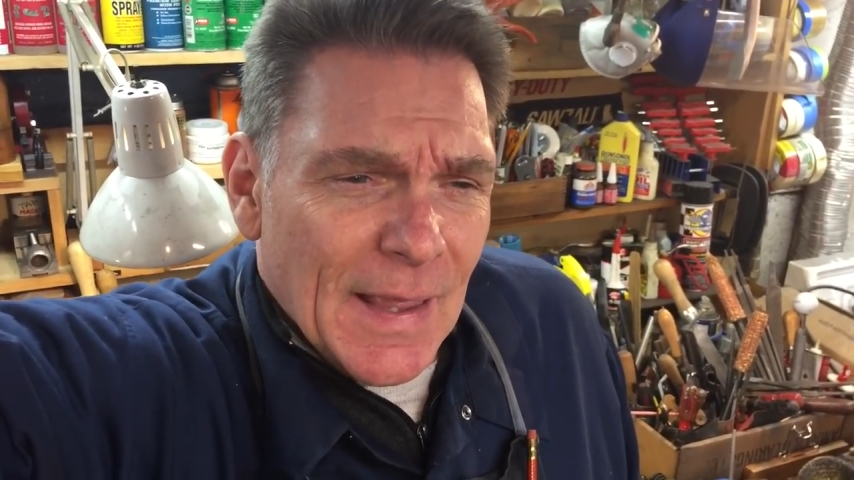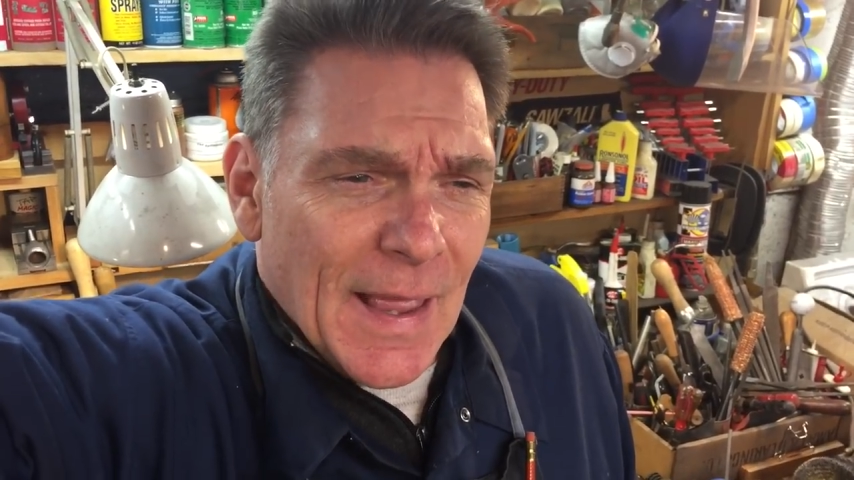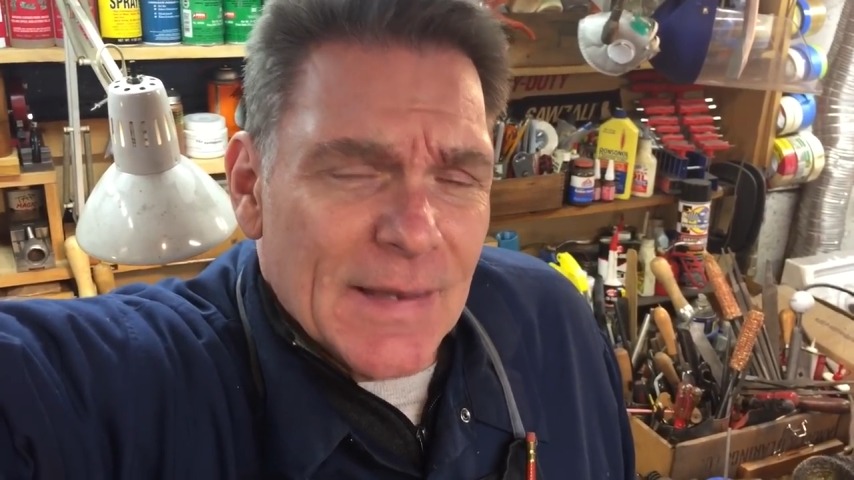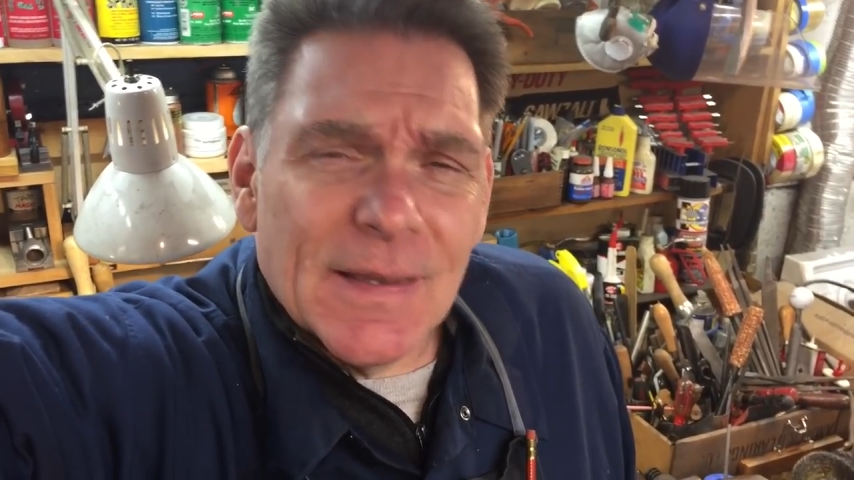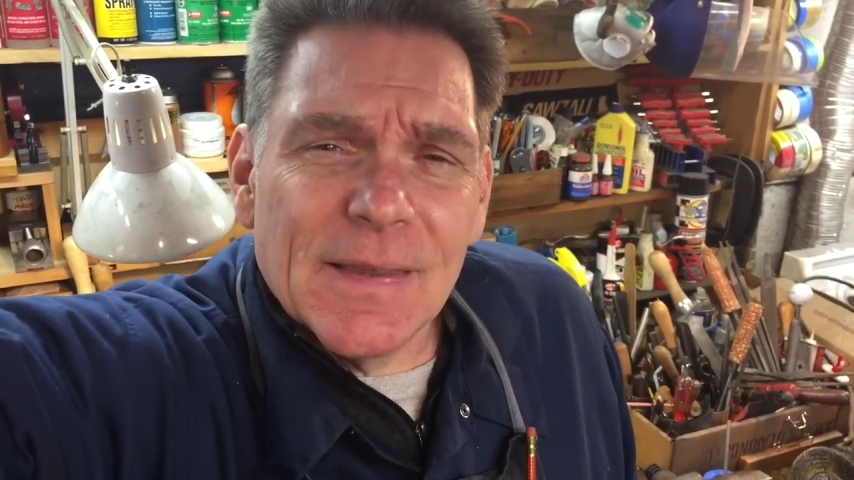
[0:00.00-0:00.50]

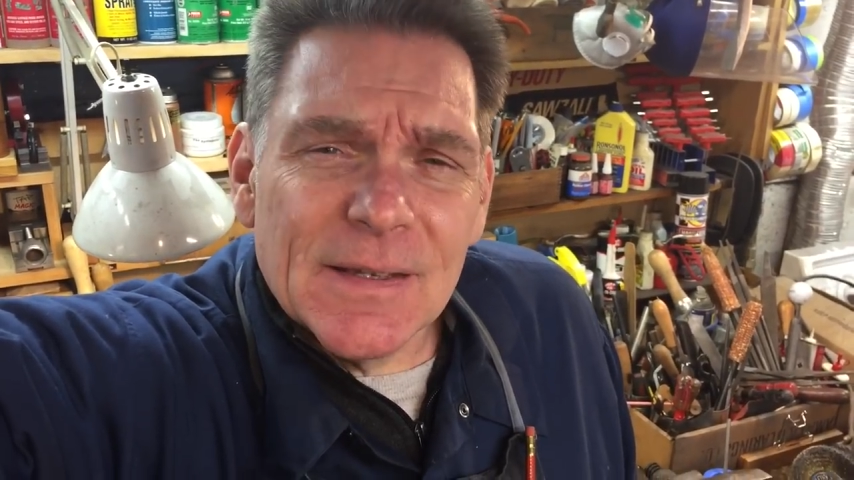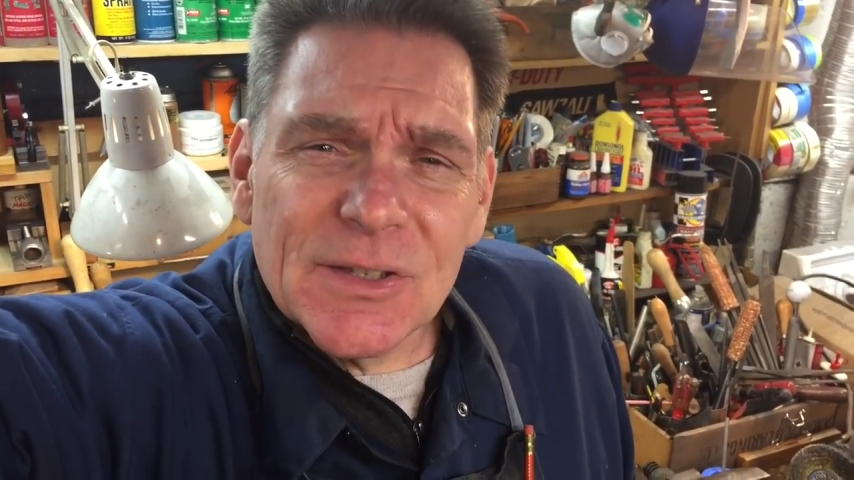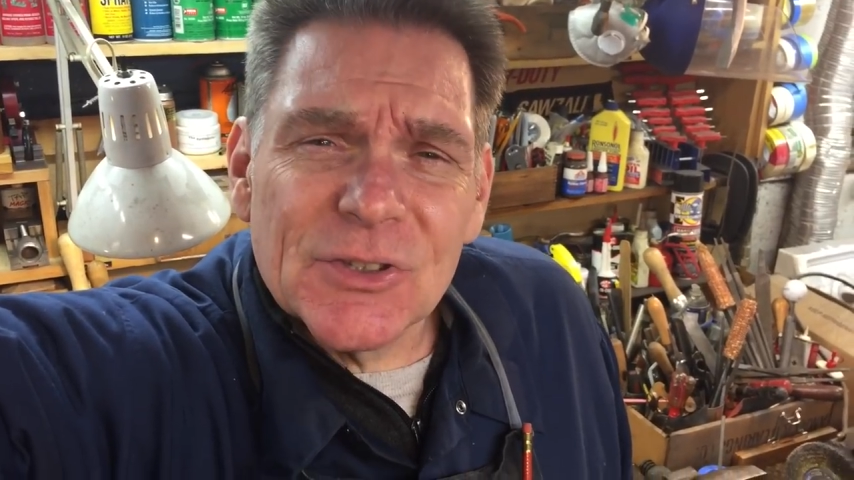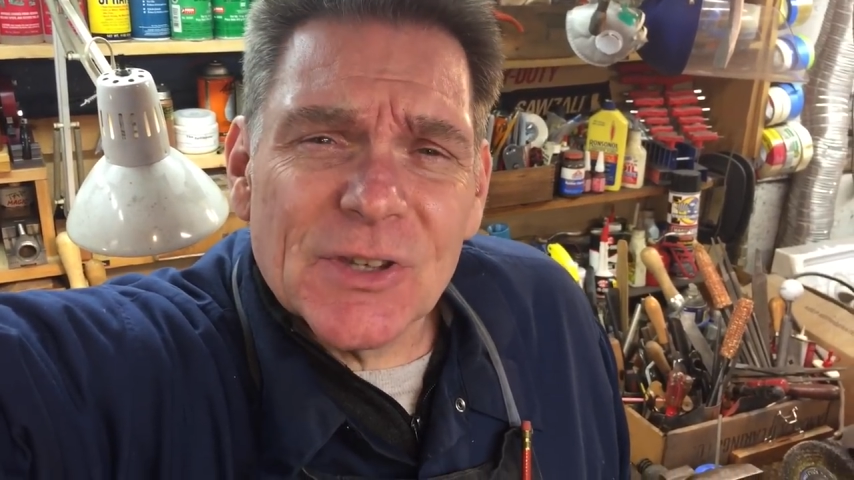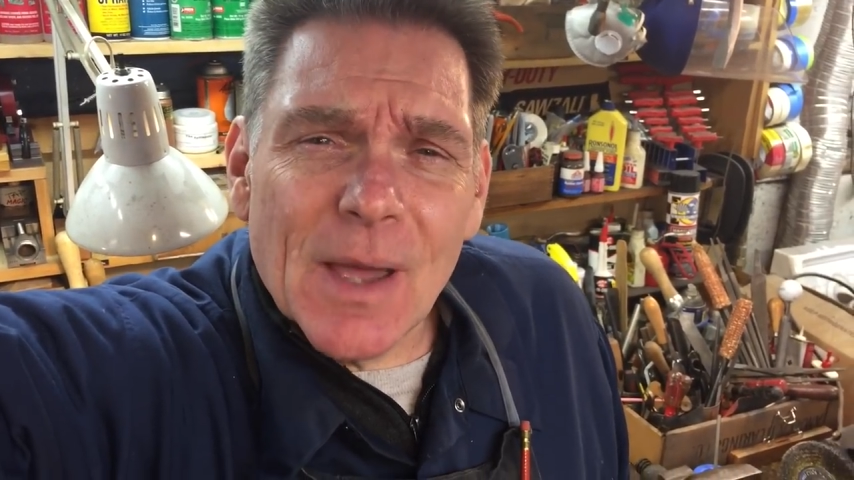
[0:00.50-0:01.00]
and
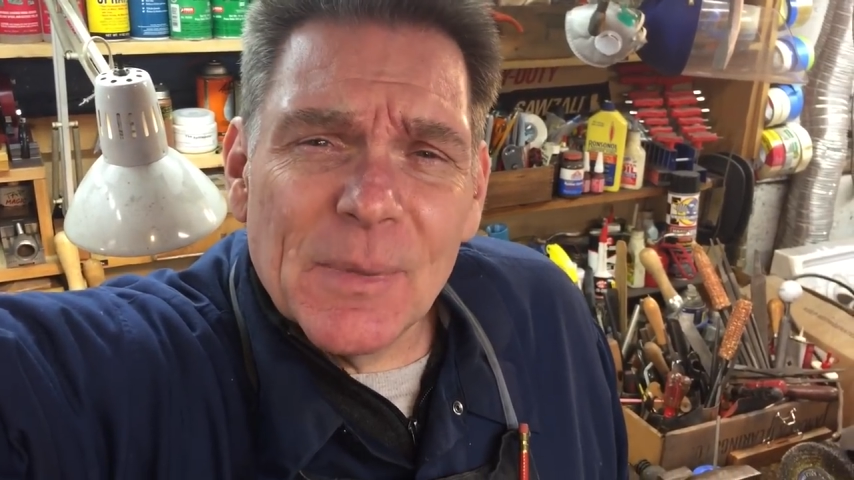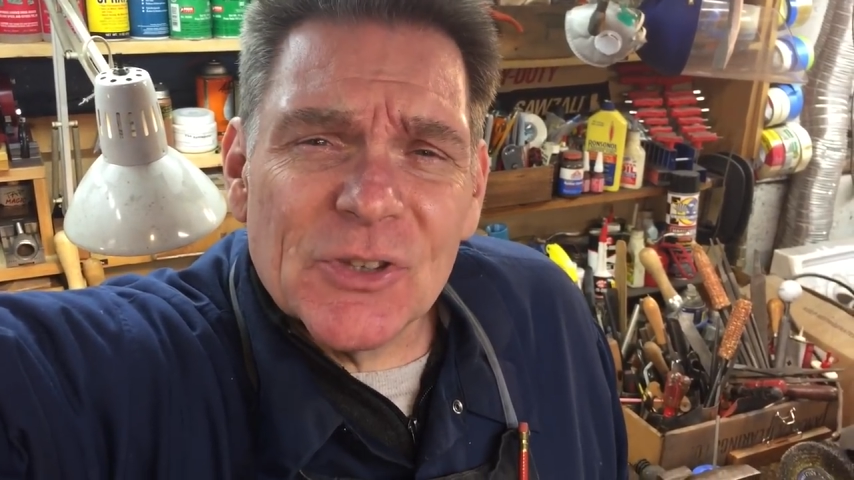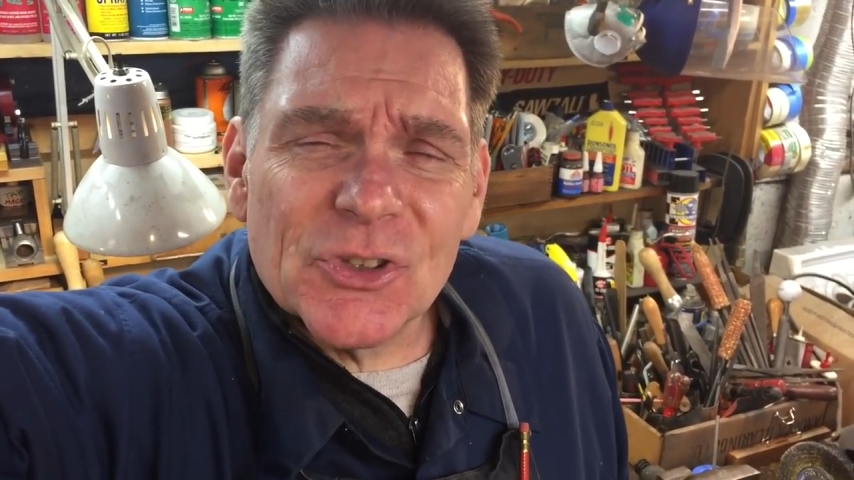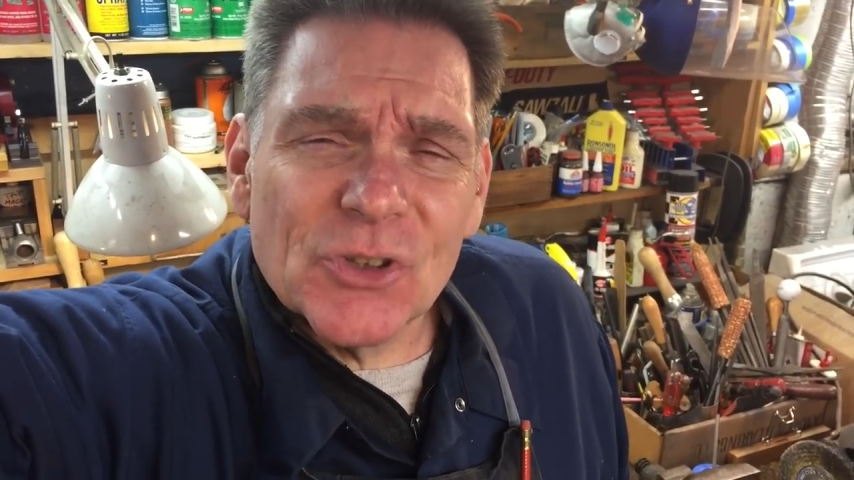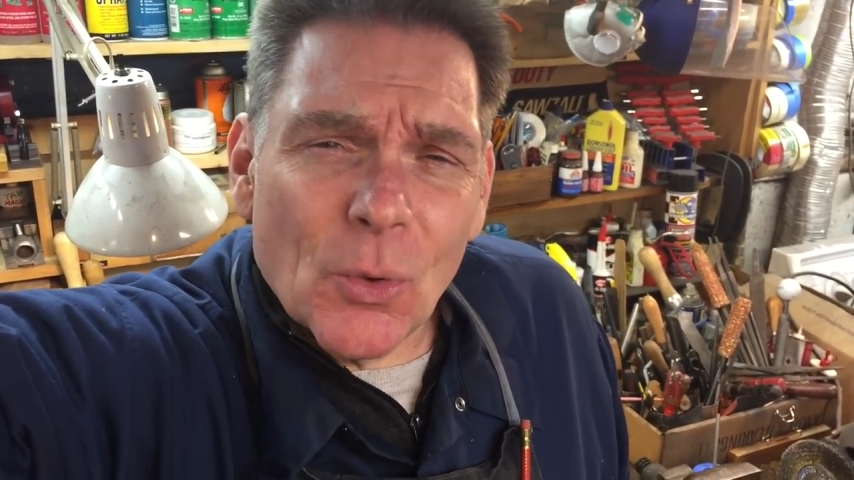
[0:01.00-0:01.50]
this has come
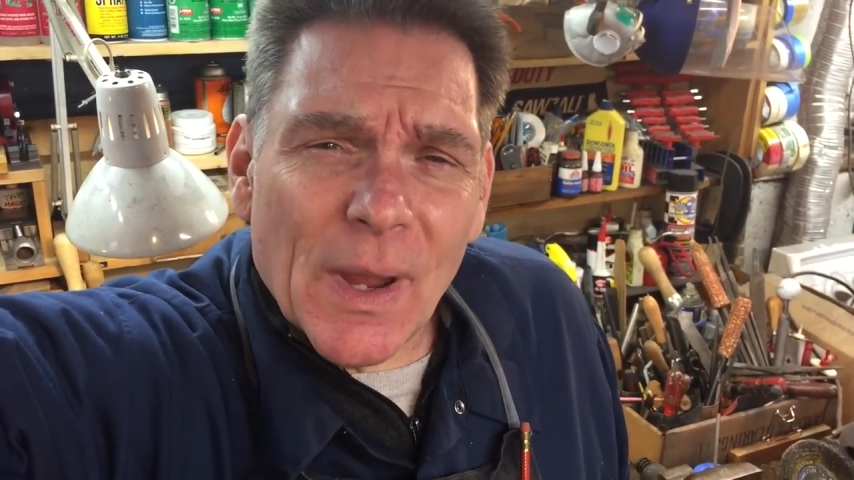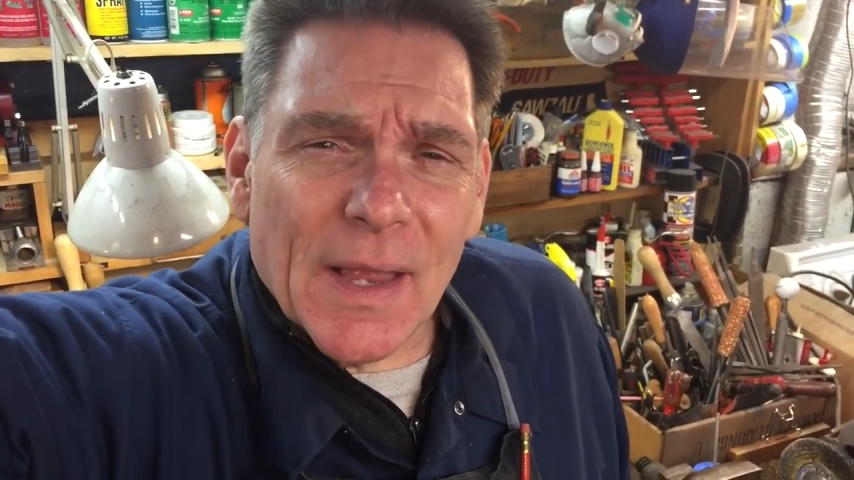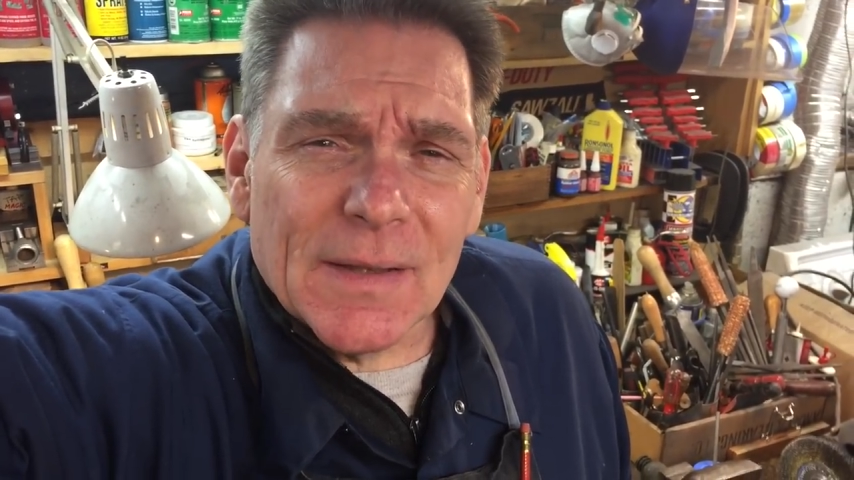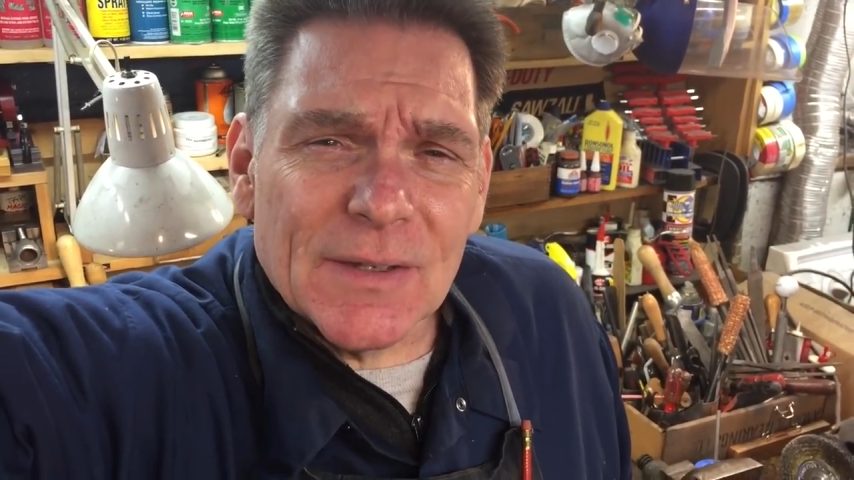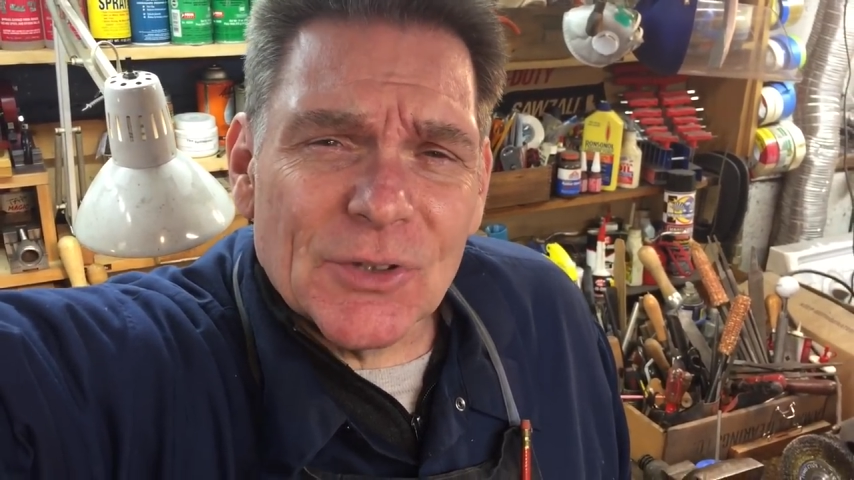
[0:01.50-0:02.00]
in so handy.